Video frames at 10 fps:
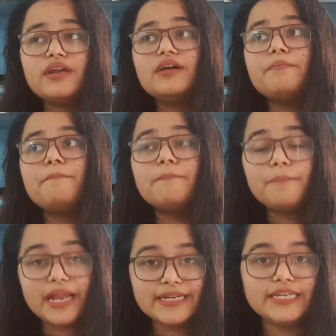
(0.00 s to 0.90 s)
There are
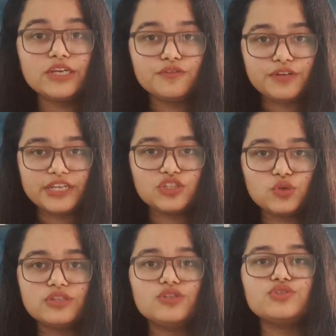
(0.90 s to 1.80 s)
plenty of
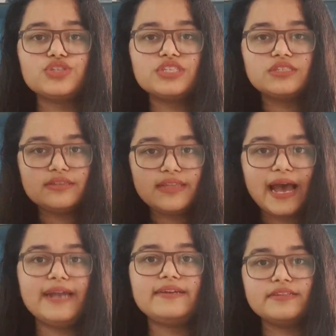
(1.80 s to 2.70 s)
ratios, so just
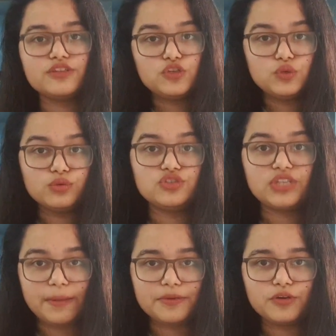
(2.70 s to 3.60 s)
that is a
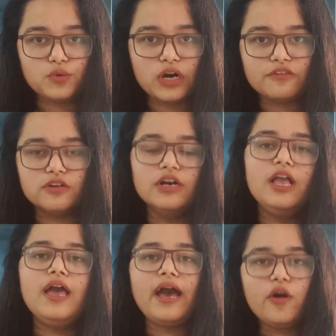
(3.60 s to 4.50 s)
huge chapter to
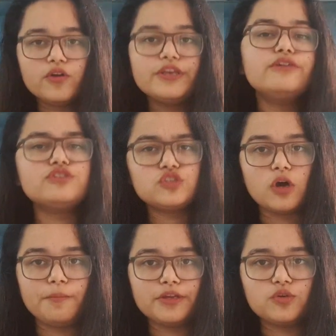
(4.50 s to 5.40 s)
cover or a
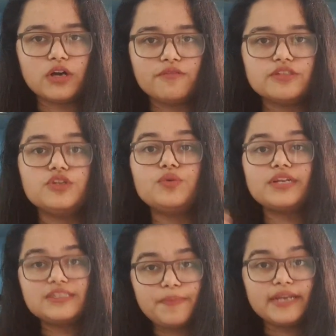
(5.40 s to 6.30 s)
huge topic to cover. So
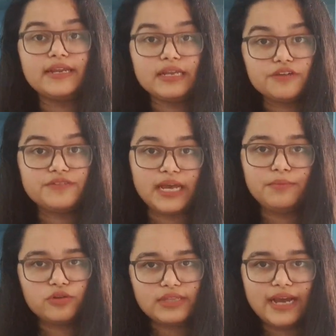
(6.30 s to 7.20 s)
you can spend enough
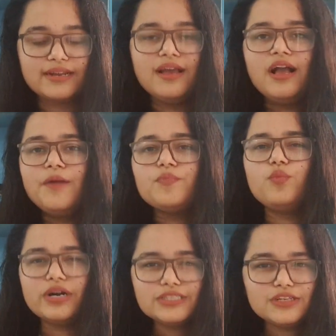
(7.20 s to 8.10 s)
time on that.
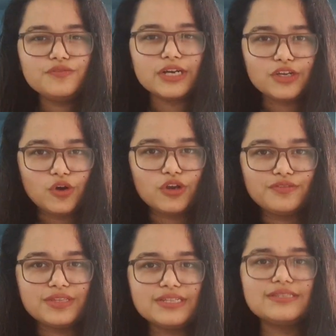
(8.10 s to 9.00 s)
Once you've done
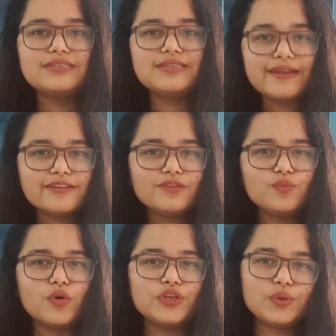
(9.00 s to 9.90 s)
all of this, then
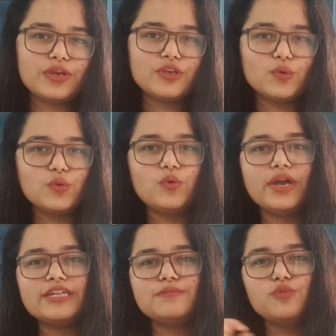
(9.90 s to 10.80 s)
what you can
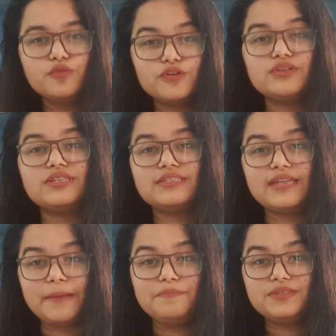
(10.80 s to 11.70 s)
do is move to the
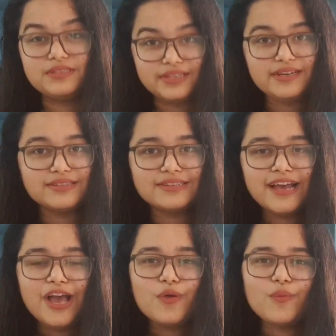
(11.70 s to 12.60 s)
step
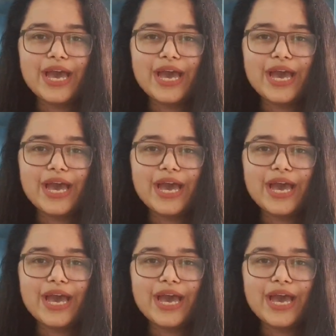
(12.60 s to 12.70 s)
6,